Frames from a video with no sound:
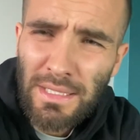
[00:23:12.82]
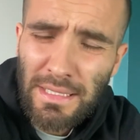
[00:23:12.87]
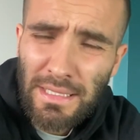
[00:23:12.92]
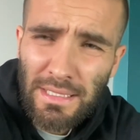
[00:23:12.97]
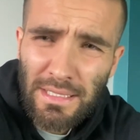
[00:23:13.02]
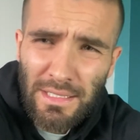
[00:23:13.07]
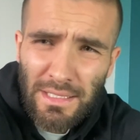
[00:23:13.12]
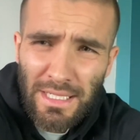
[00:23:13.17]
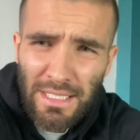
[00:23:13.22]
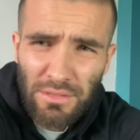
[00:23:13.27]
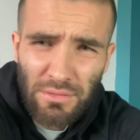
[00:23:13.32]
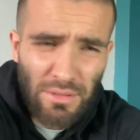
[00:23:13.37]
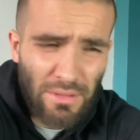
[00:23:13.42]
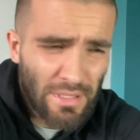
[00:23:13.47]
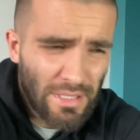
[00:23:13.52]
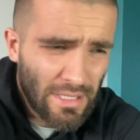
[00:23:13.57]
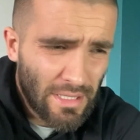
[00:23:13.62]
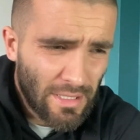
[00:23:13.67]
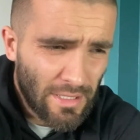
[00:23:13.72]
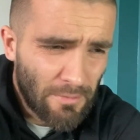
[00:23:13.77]
Next one
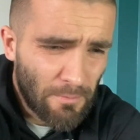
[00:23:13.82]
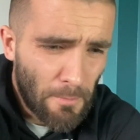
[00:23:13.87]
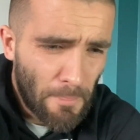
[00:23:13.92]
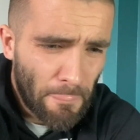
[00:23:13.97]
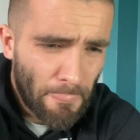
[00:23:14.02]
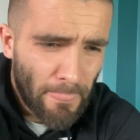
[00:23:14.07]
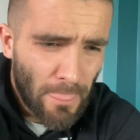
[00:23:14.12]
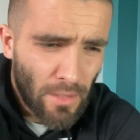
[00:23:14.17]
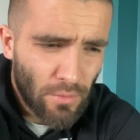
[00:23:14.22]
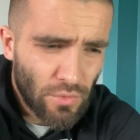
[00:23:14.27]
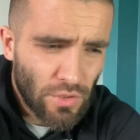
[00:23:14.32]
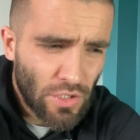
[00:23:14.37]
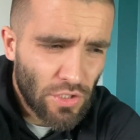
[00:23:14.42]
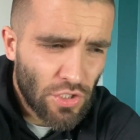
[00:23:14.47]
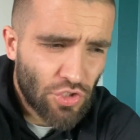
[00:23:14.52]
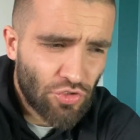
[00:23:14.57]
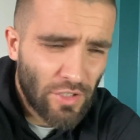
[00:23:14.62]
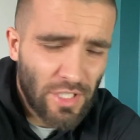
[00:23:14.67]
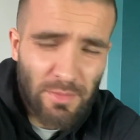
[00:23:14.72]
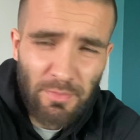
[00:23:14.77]
is, was I
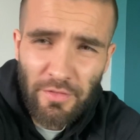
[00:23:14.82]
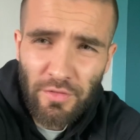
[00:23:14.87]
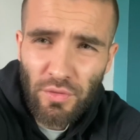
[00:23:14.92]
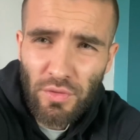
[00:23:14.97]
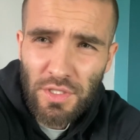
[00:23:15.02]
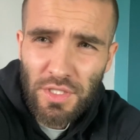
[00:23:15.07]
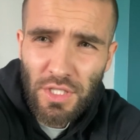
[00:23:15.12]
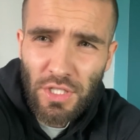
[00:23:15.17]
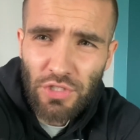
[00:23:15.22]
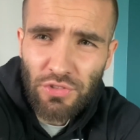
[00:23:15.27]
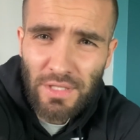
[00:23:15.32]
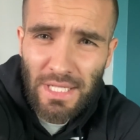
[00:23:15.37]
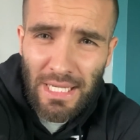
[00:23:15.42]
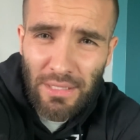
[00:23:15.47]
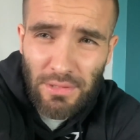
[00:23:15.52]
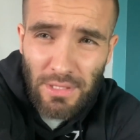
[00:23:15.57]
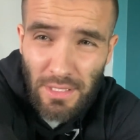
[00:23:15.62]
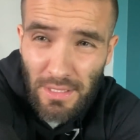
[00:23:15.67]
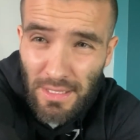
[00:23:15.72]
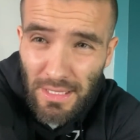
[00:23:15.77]
stressed before the surgery and how
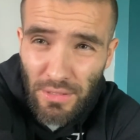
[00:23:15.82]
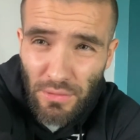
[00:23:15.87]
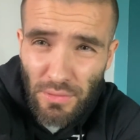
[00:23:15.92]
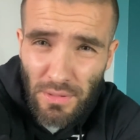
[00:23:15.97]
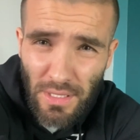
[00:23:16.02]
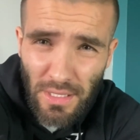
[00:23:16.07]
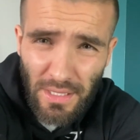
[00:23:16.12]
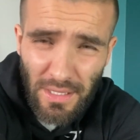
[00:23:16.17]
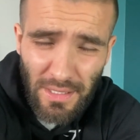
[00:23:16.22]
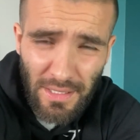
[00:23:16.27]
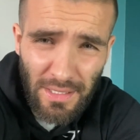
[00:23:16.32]
did I deal with it?